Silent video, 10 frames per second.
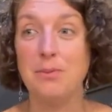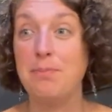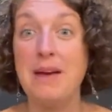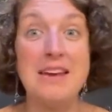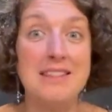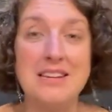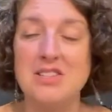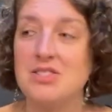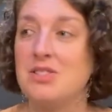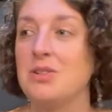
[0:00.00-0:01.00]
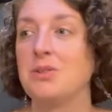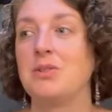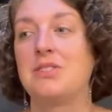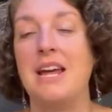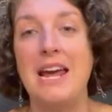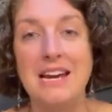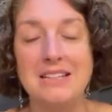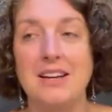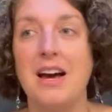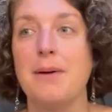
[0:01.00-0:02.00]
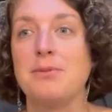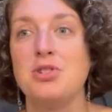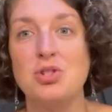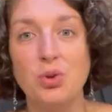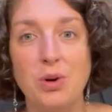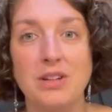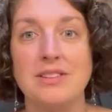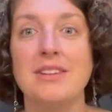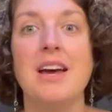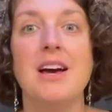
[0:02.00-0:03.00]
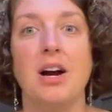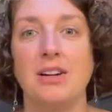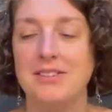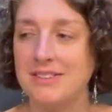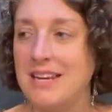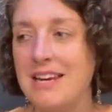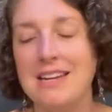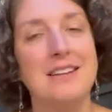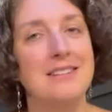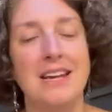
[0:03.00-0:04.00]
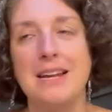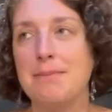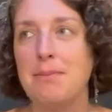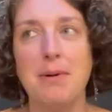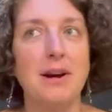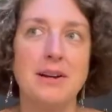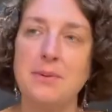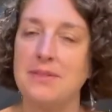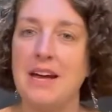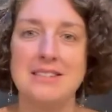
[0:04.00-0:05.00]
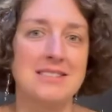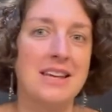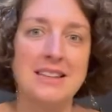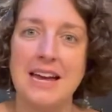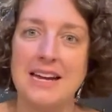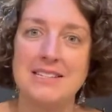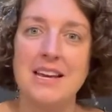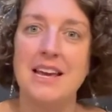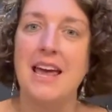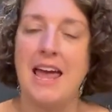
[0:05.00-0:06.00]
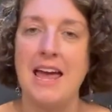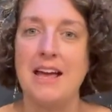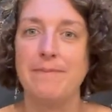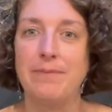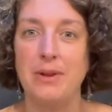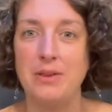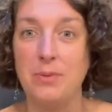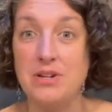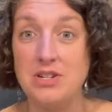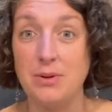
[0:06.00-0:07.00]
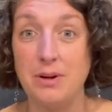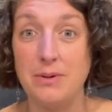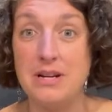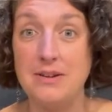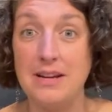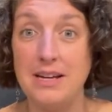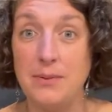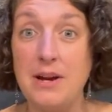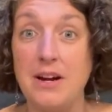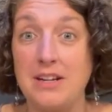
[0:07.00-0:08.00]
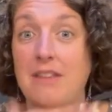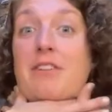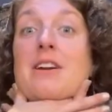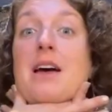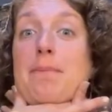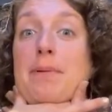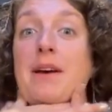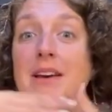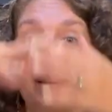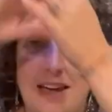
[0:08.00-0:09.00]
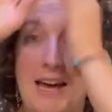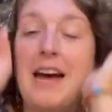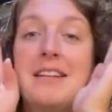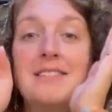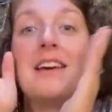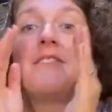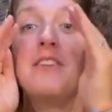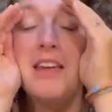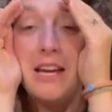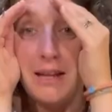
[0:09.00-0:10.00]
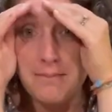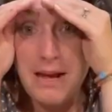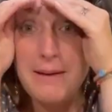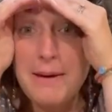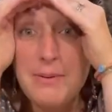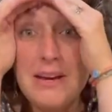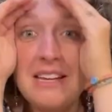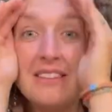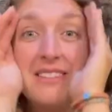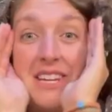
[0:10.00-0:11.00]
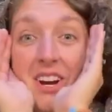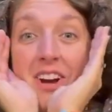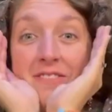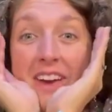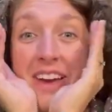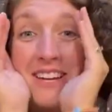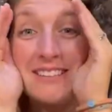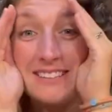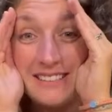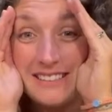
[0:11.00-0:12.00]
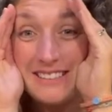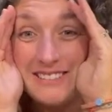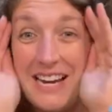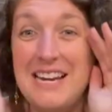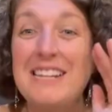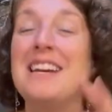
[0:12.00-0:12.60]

bathing suits, tank tops, shorts. Our skin is getting bombarded with that sunlight. And in the winter, what are we doing? We are covered up, hats, everything, and maybe we can see our face, right?